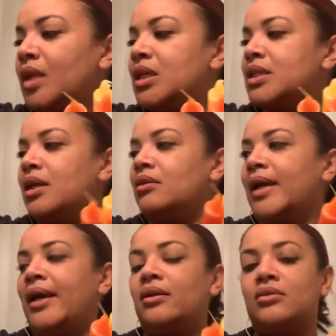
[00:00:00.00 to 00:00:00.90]
single
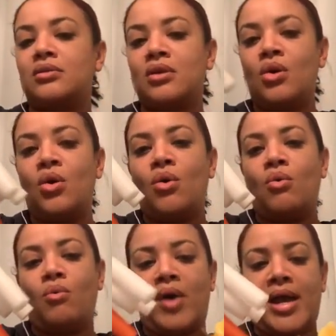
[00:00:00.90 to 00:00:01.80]
candles.
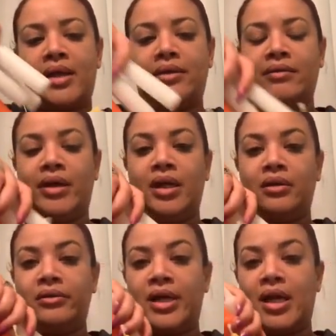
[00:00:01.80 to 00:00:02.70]
White,
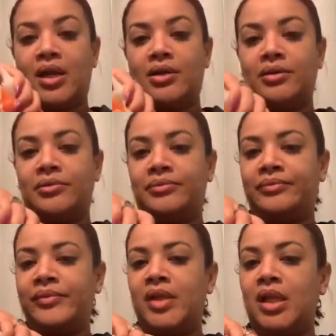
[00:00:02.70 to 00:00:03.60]
green, yellow.
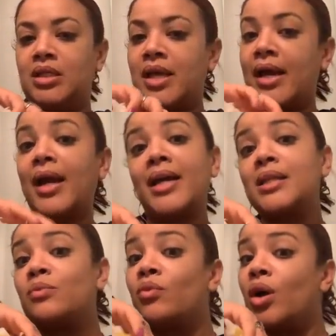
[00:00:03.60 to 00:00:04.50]
Looks like I got
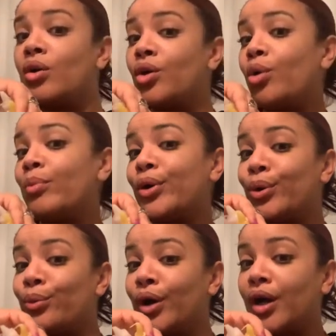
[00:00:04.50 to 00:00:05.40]
some road opener
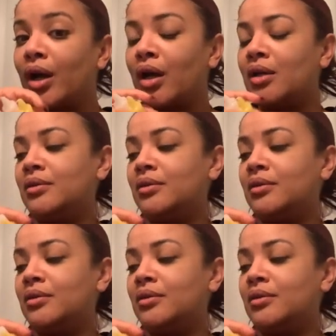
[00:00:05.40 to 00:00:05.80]
work.